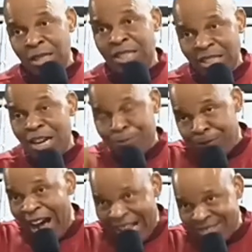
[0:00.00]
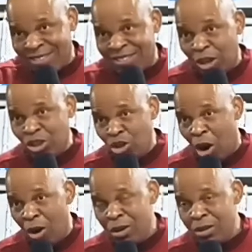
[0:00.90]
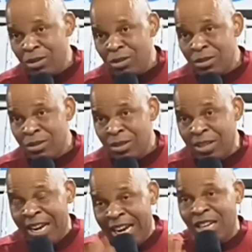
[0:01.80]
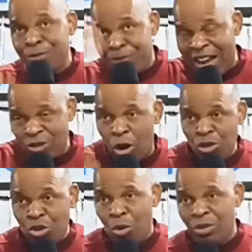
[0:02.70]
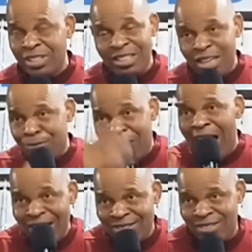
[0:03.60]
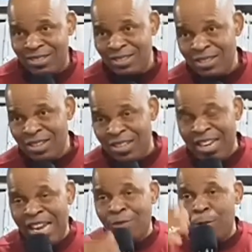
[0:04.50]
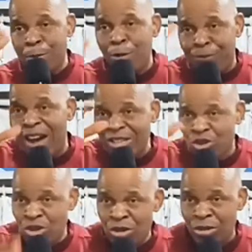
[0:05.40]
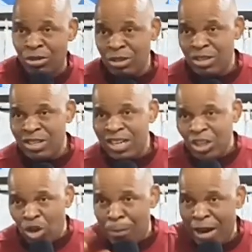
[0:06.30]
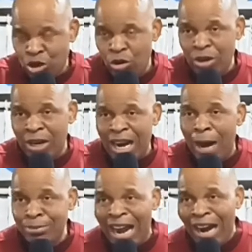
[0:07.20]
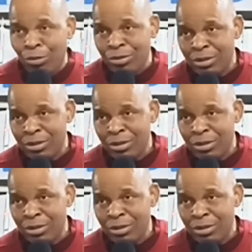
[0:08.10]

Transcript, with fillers: they fast, don't you know? Yes. The healing fast also. They fast. Yes. The evil people fast too to make sure you calm down.